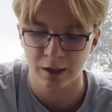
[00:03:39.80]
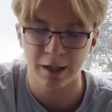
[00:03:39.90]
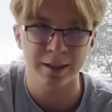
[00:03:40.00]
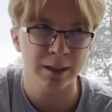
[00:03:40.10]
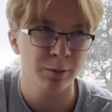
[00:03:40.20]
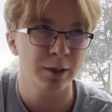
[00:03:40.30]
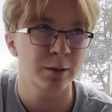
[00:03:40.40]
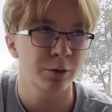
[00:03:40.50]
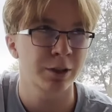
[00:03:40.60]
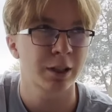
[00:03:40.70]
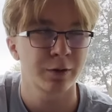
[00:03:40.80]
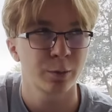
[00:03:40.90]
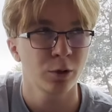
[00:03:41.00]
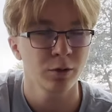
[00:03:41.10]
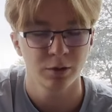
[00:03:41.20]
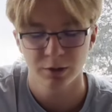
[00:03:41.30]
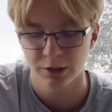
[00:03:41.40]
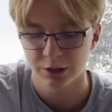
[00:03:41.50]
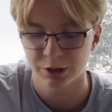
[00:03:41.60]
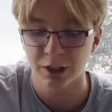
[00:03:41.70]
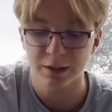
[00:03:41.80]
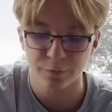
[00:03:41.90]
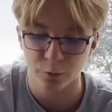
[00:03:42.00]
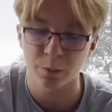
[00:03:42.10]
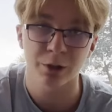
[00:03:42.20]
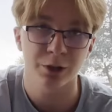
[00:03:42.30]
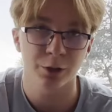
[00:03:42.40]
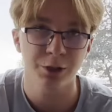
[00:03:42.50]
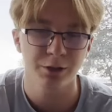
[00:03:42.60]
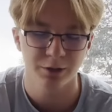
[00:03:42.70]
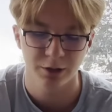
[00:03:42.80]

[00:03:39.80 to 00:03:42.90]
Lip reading: I sometimes wanted Heavy Ball just for Monkey Dory.